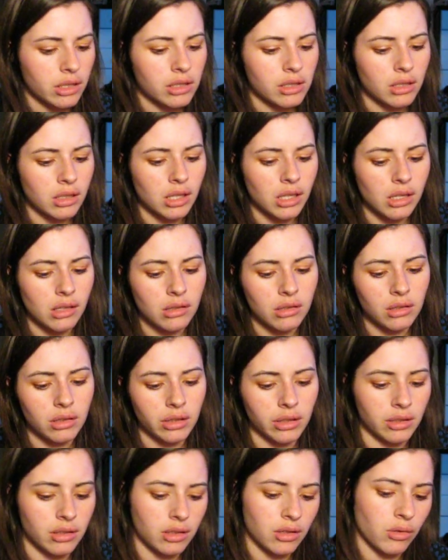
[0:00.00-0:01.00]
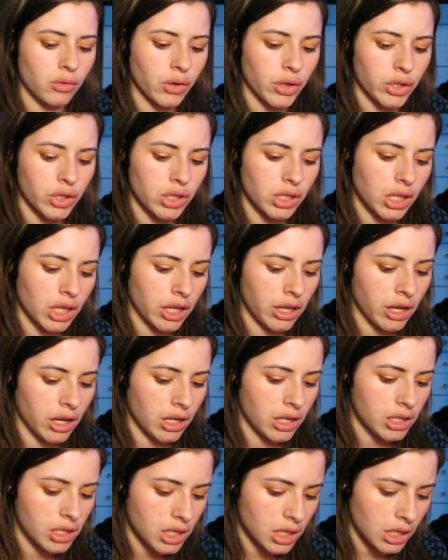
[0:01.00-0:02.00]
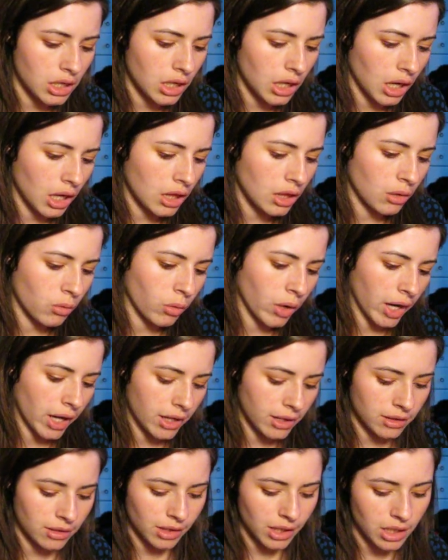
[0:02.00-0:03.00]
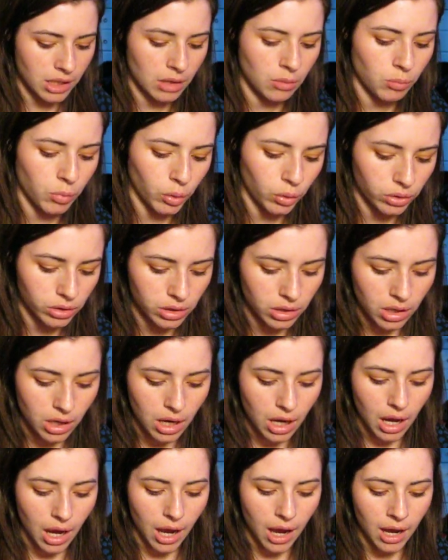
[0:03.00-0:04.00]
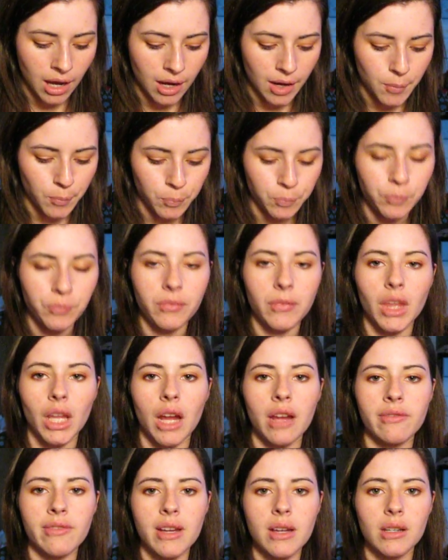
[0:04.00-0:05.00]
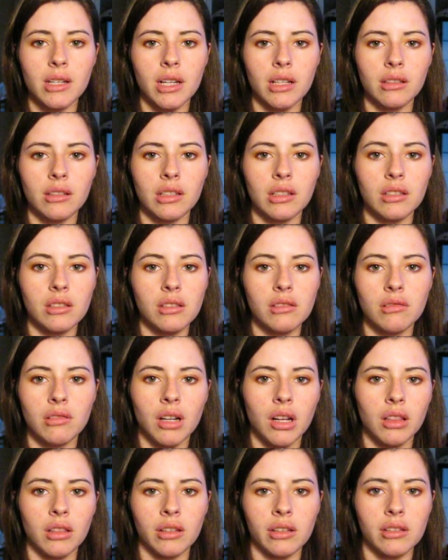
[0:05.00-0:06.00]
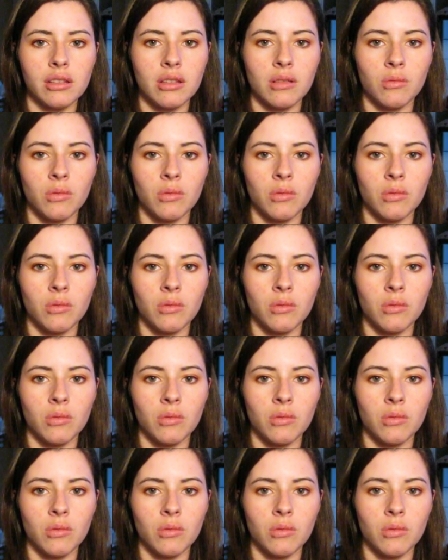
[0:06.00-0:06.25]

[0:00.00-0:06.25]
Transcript: teal is crushed candy, and the white is lightning bolt. Um, I found out these do not like to